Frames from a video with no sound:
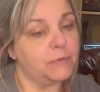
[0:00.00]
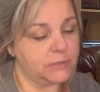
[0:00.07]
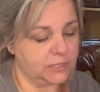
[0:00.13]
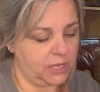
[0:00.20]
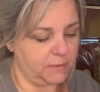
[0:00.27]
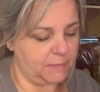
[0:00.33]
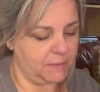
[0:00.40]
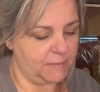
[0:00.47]
was
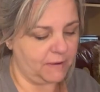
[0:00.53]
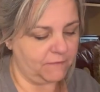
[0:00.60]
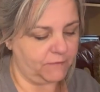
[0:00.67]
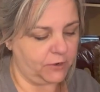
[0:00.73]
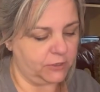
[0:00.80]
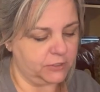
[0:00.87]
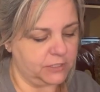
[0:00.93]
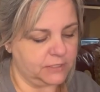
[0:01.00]
going to be my
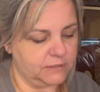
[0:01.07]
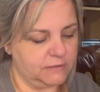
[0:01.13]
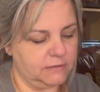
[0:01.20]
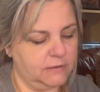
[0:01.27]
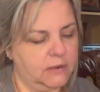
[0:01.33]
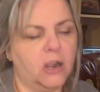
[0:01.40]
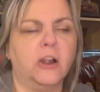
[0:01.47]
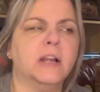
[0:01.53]
first,
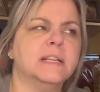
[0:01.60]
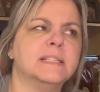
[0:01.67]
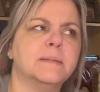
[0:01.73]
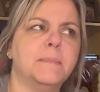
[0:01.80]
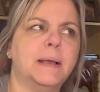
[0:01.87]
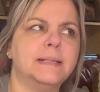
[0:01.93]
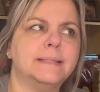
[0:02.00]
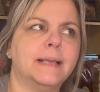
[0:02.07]
or is it
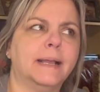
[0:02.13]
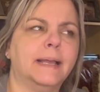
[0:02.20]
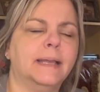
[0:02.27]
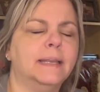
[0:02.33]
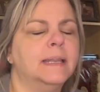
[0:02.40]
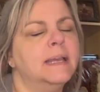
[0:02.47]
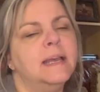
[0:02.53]
my second?